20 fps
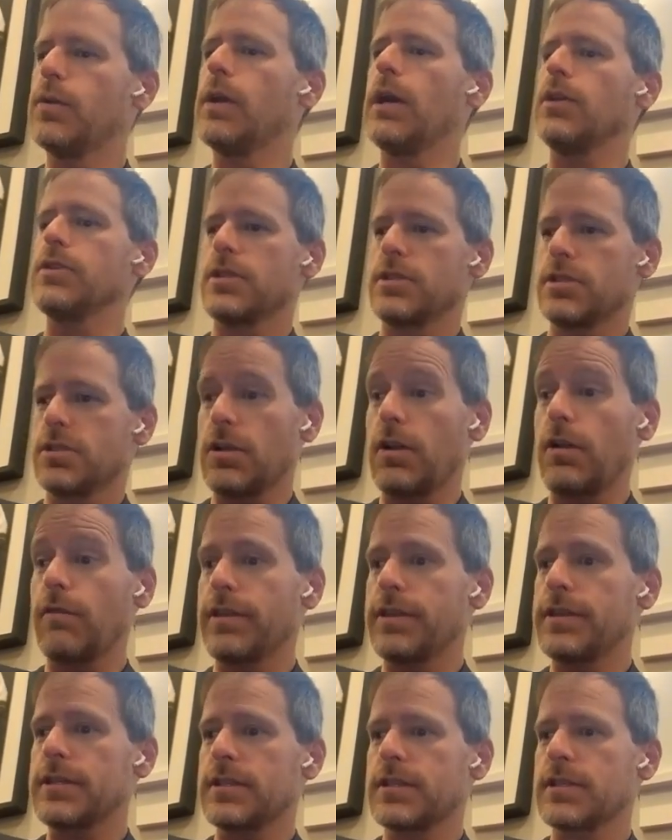who else has
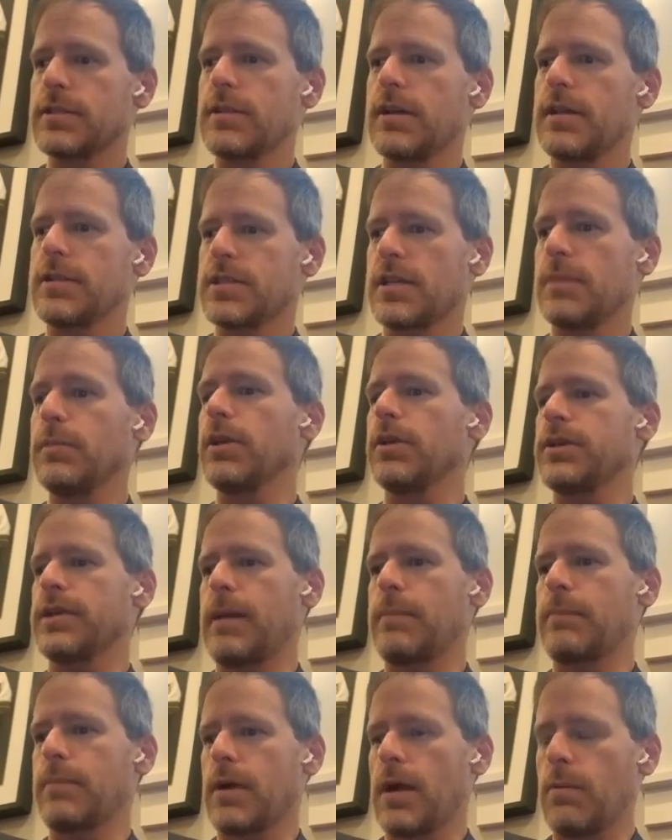solved this similar
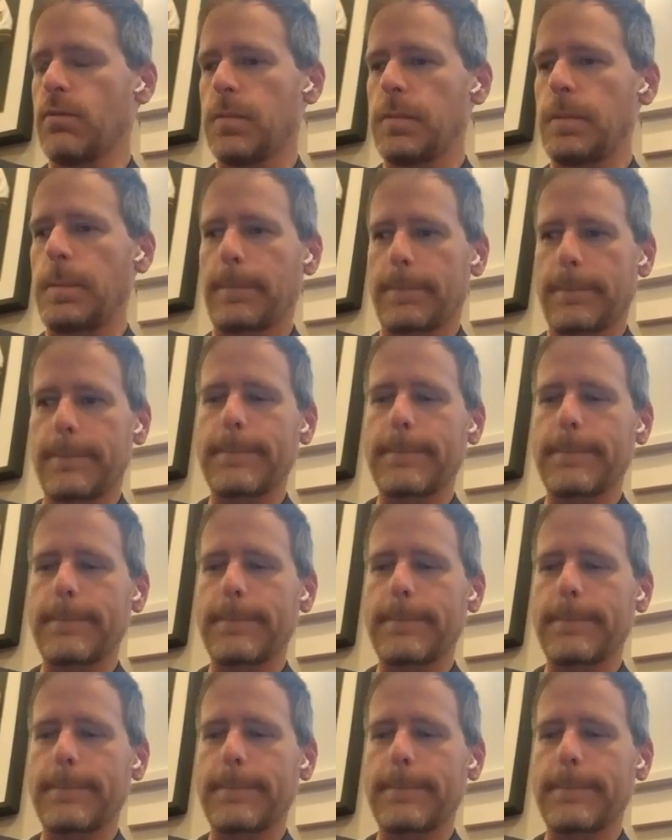type problem.